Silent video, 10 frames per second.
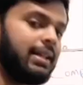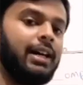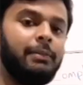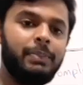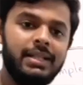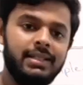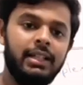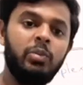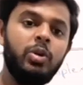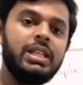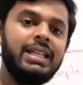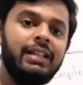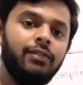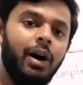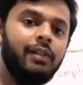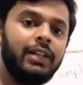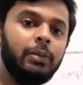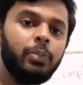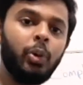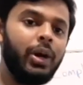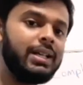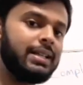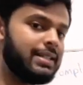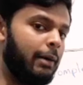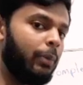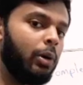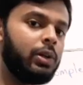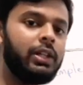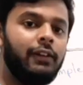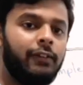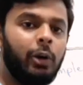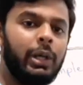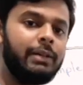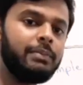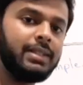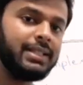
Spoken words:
are present, which involve in providing support to the phloem